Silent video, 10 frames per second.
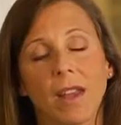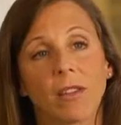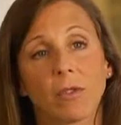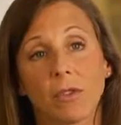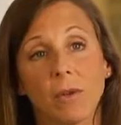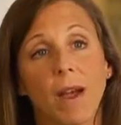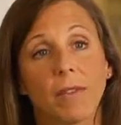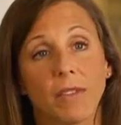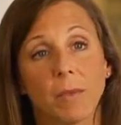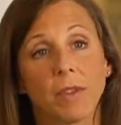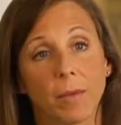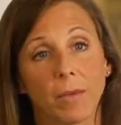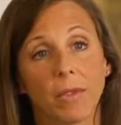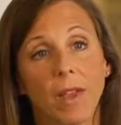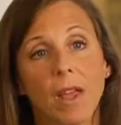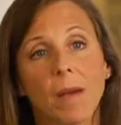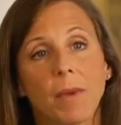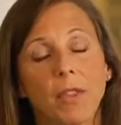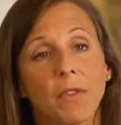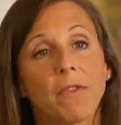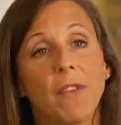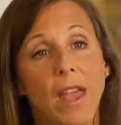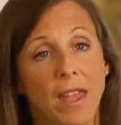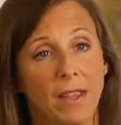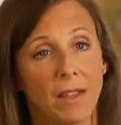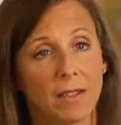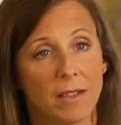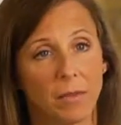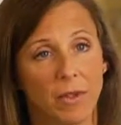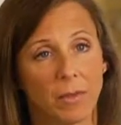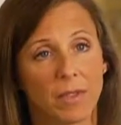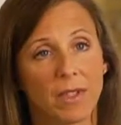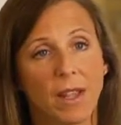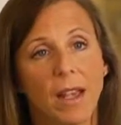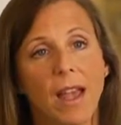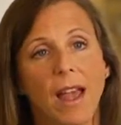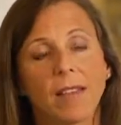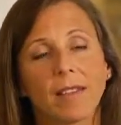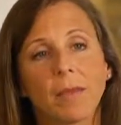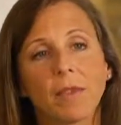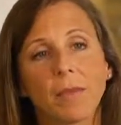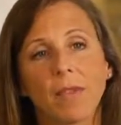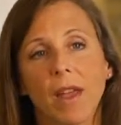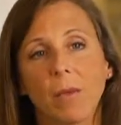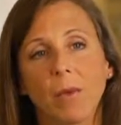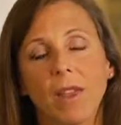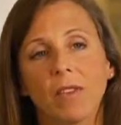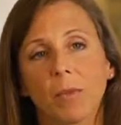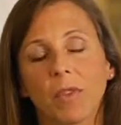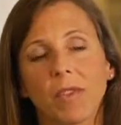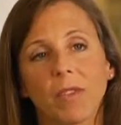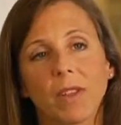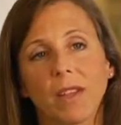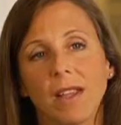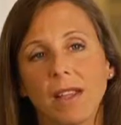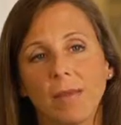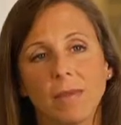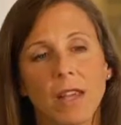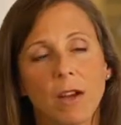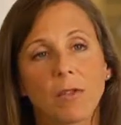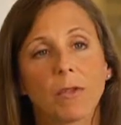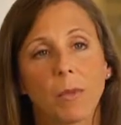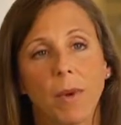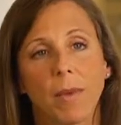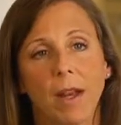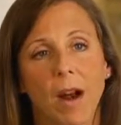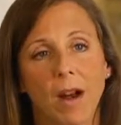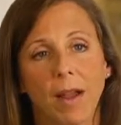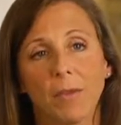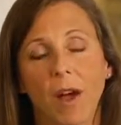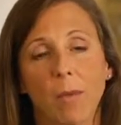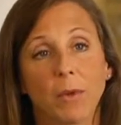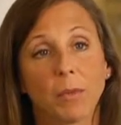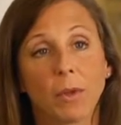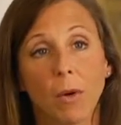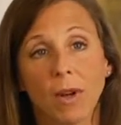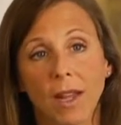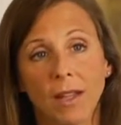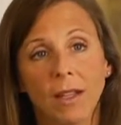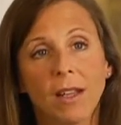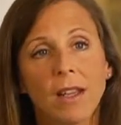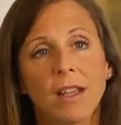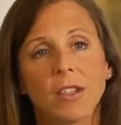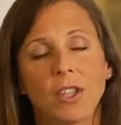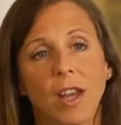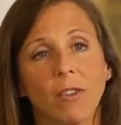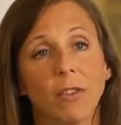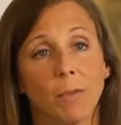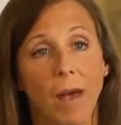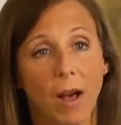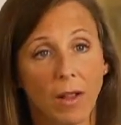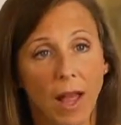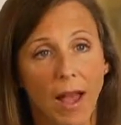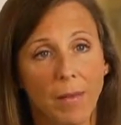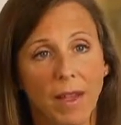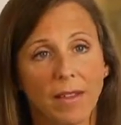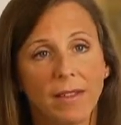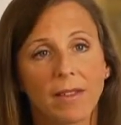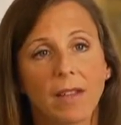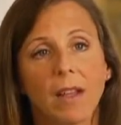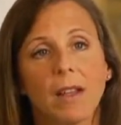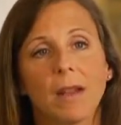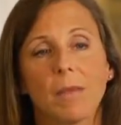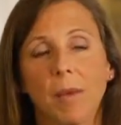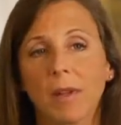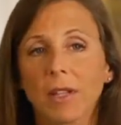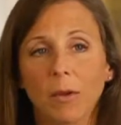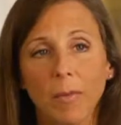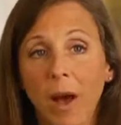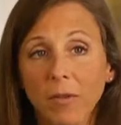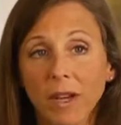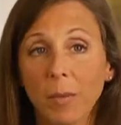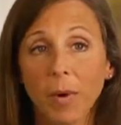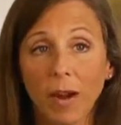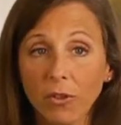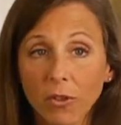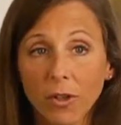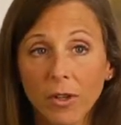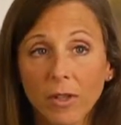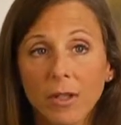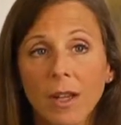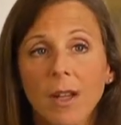cancer do have symptoms, but they're vague symptoms. And the symptoms that we specifically hear from women are abdominal bloating, change in bowel habits, maybe a little pelvic pressure,